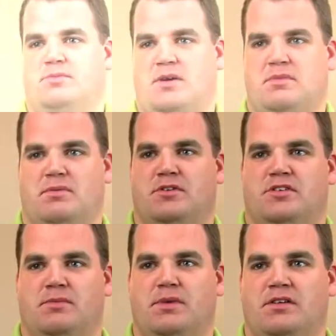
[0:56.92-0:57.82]
me was my
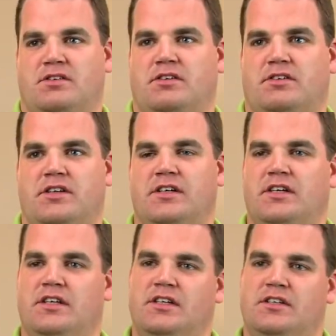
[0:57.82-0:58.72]
membership. Basically,
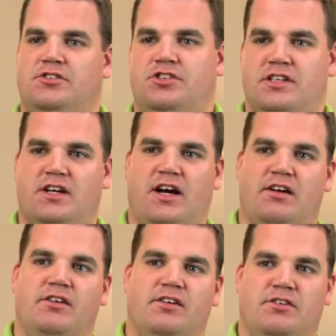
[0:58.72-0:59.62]
she had
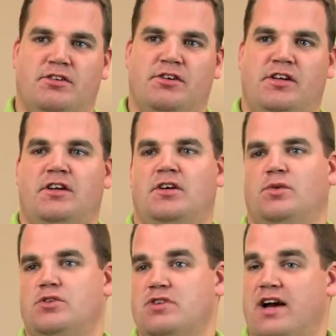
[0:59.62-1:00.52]
hired the attorney.
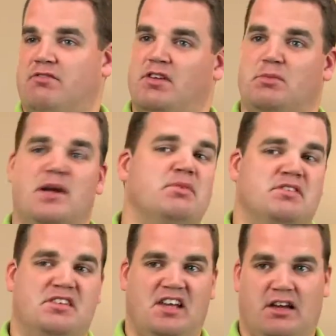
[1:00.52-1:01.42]
We drafted the
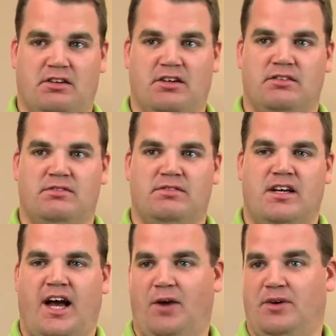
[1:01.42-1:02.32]
papers together.
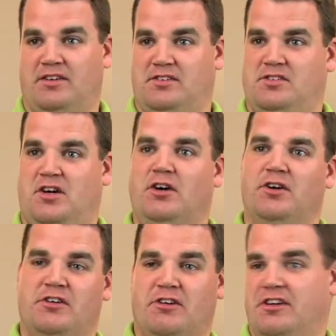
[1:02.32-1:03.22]
I went and saw
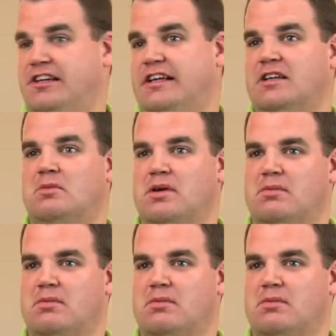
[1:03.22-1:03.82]
her attorney to get the